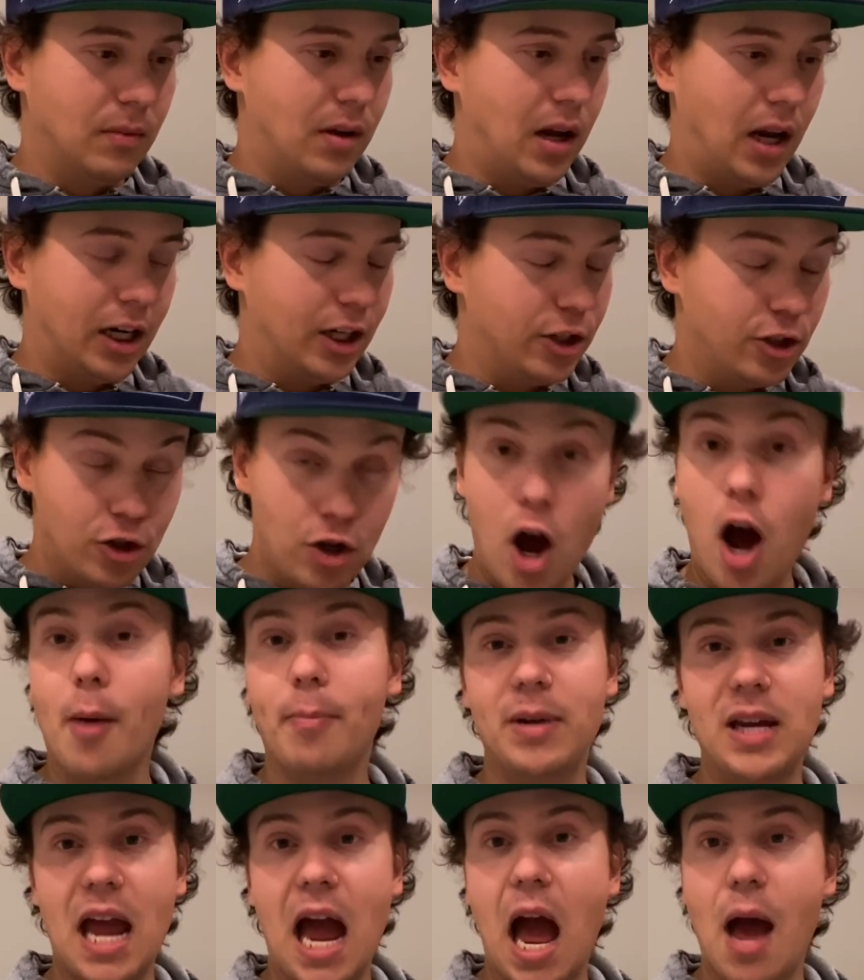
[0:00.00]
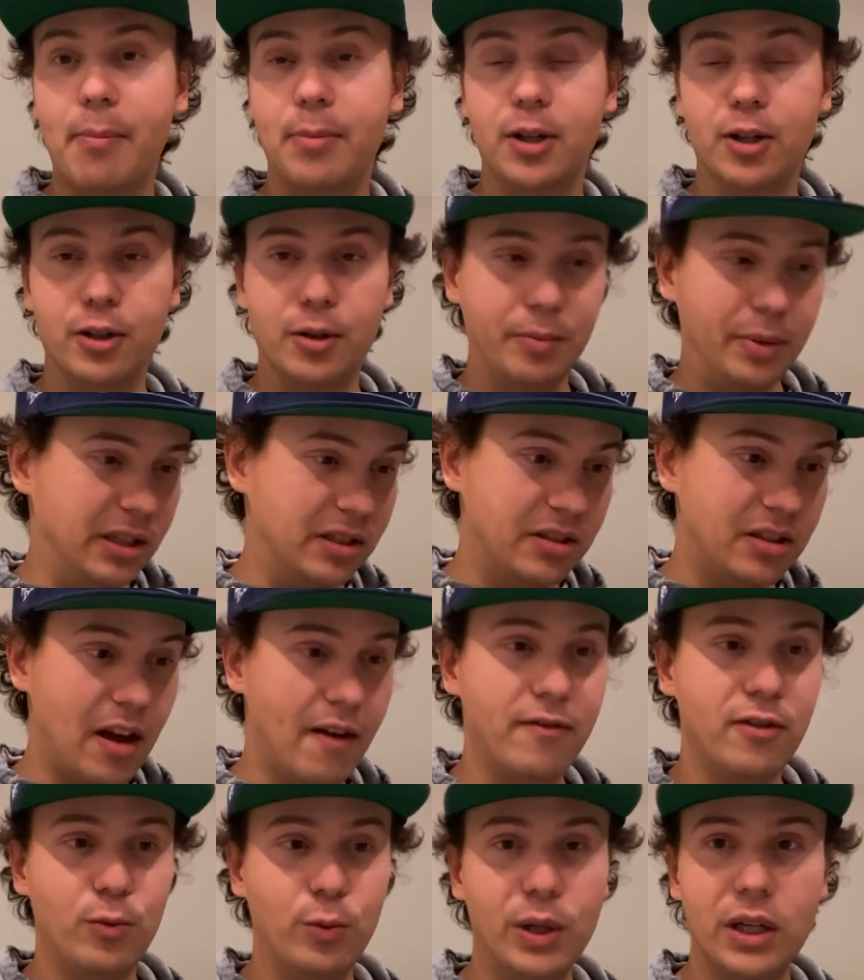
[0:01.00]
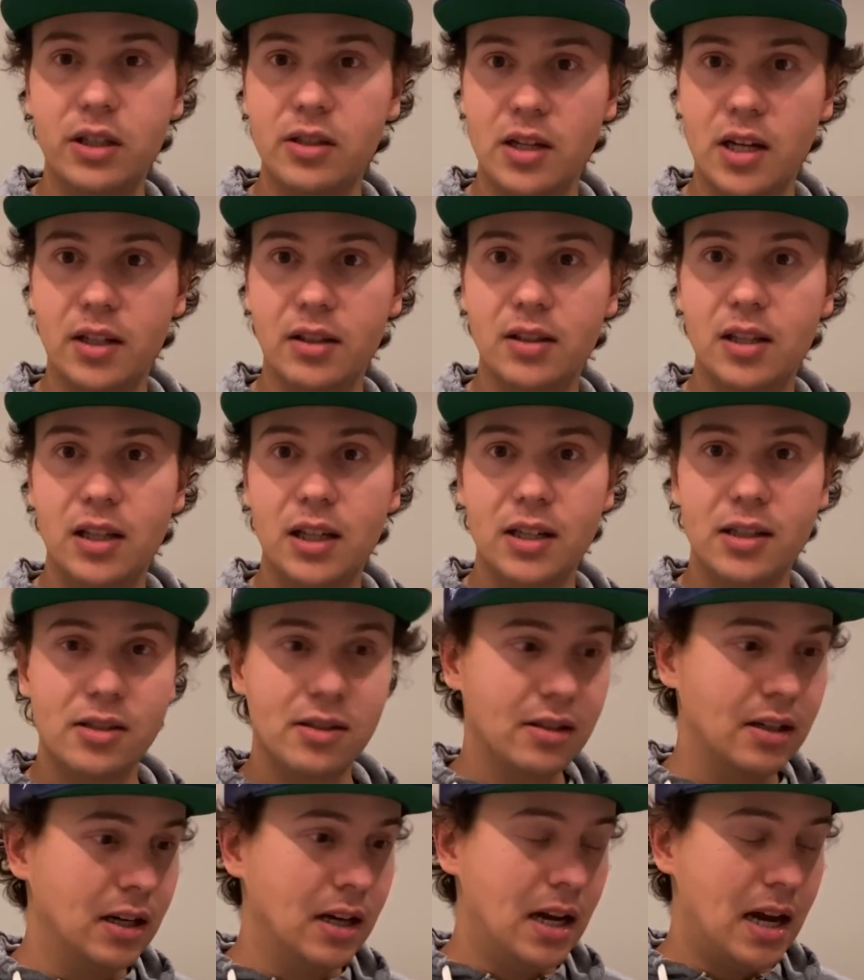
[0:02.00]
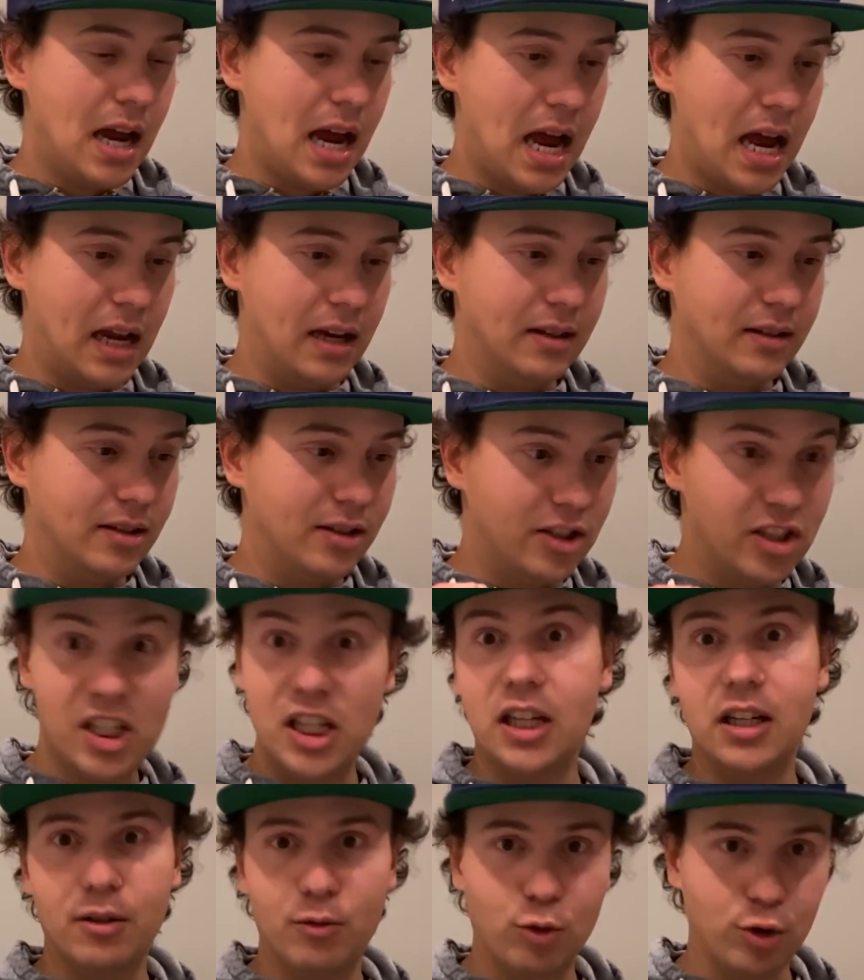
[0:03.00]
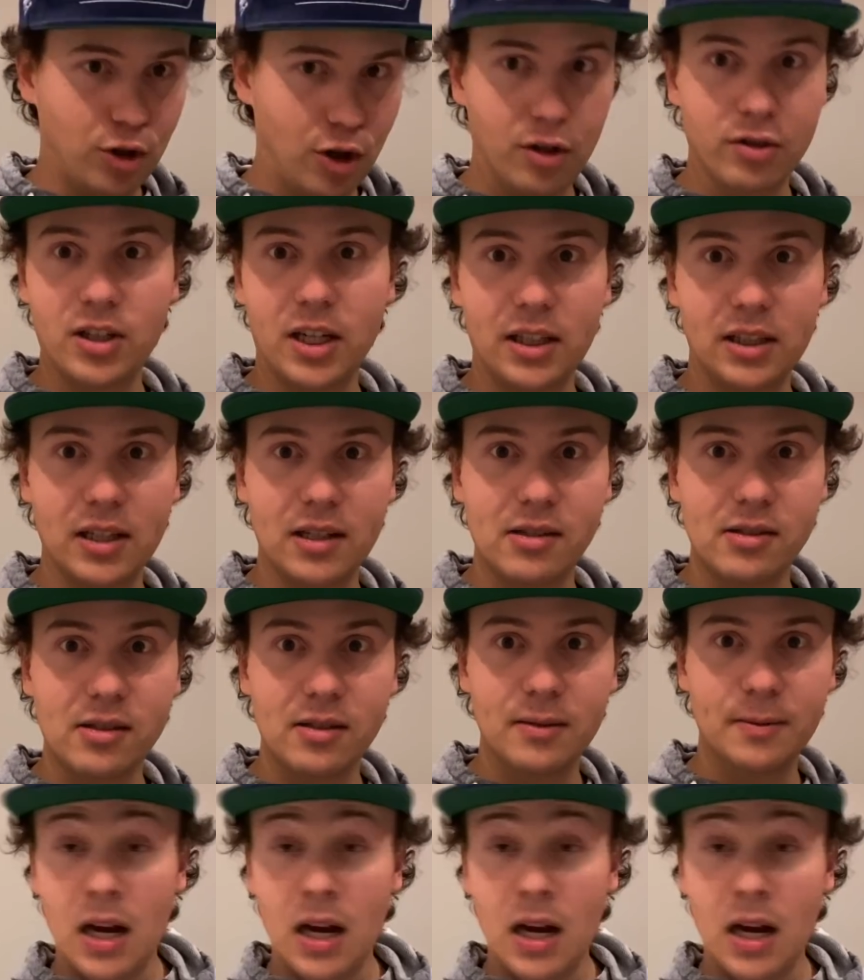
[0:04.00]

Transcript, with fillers: I could not be happier to be seven weeks into this and seeing results like this.